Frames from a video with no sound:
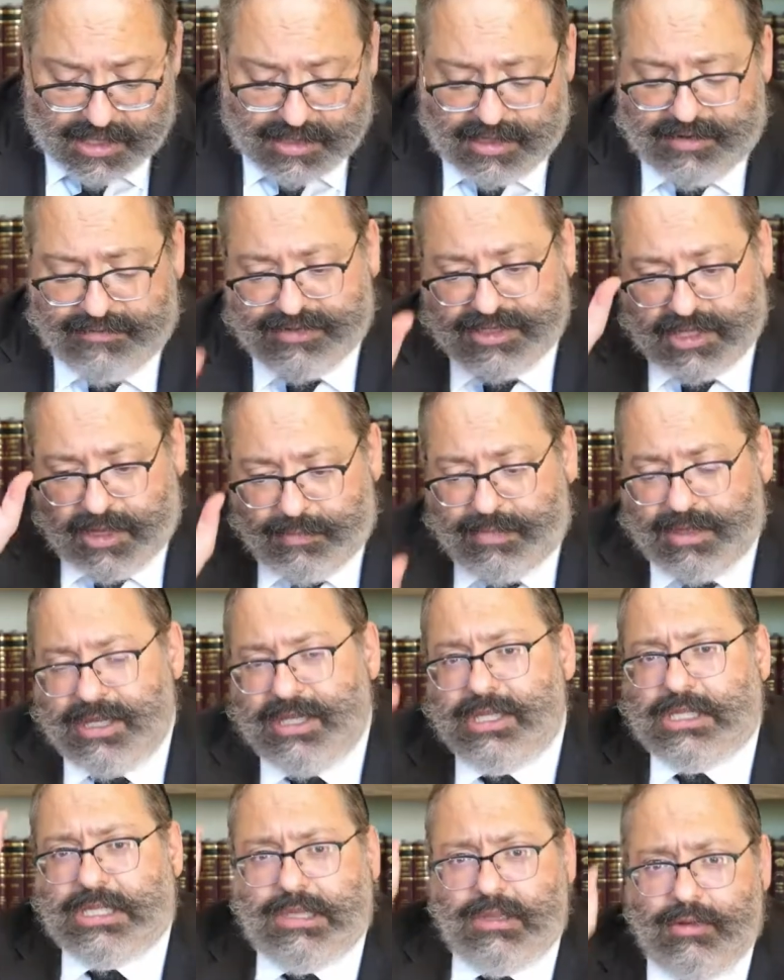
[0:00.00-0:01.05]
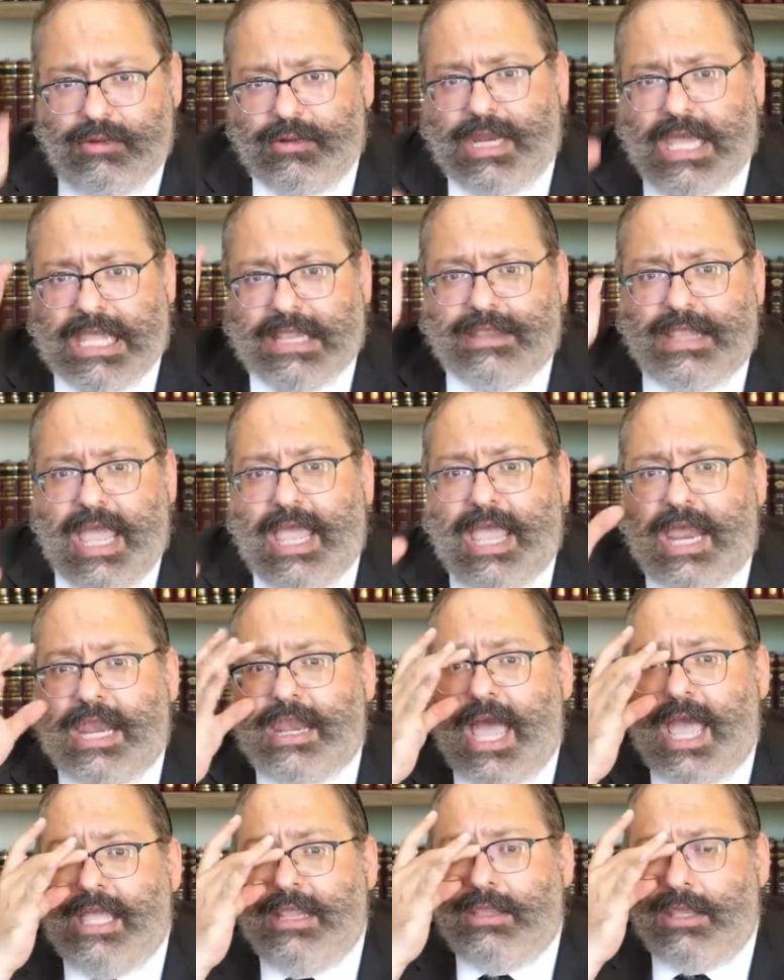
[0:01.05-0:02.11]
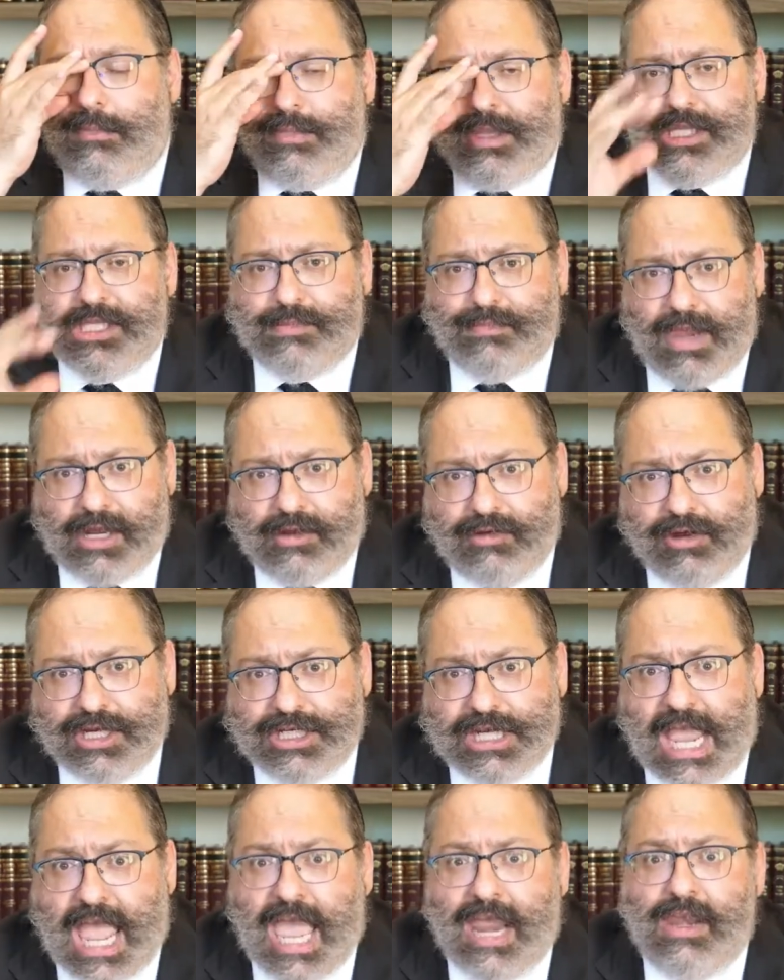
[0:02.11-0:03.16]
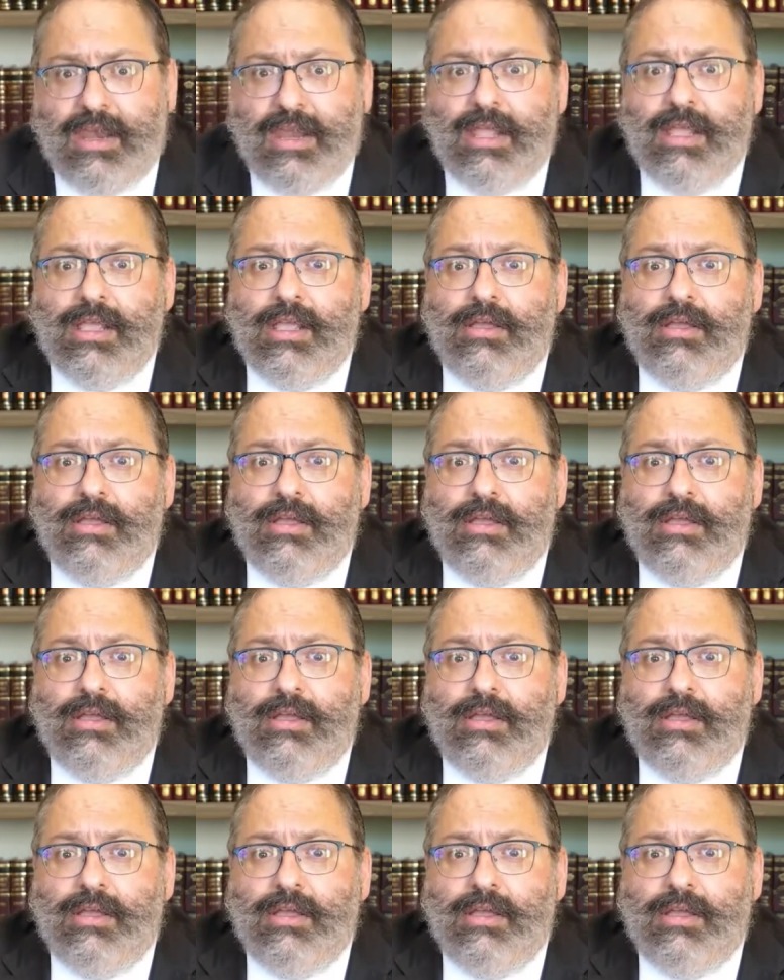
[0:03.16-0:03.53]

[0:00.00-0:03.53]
that if somebody is learning day and night in Beis Medrash and